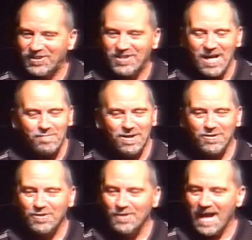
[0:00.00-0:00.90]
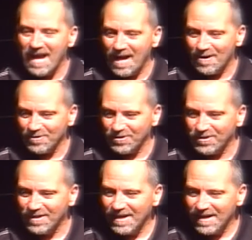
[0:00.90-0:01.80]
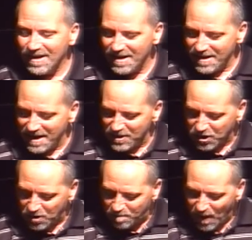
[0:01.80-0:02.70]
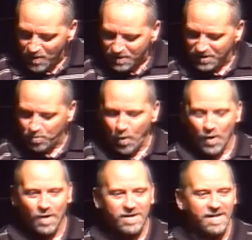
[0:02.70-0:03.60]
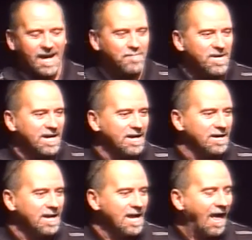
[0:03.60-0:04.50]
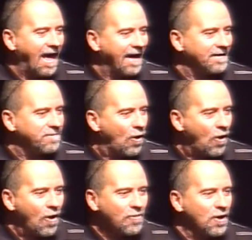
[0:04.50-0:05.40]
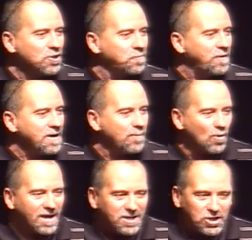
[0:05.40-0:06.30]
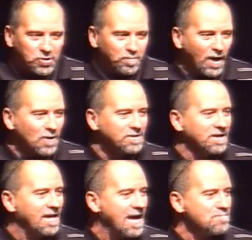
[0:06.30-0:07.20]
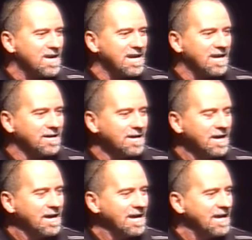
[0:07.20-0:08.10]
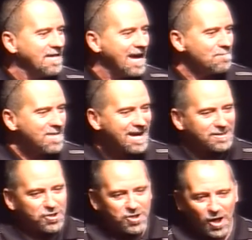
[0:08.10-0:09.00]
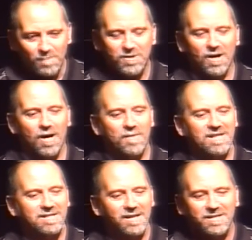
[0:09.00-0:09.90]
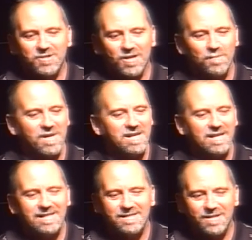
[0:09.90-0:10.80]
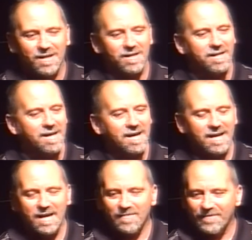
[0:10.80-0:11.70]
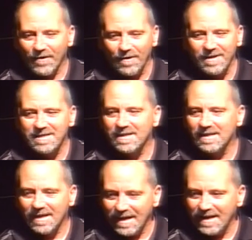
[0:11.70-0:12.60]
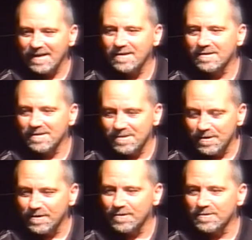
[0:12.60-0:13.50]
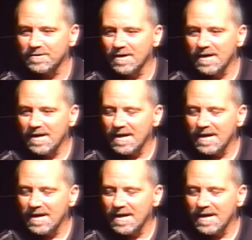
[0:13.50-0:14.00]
stepped into the house and spoke his word to that man. Out of all those people, he spoke to that man. And that man jumped up and done something he ain't done in 38 years.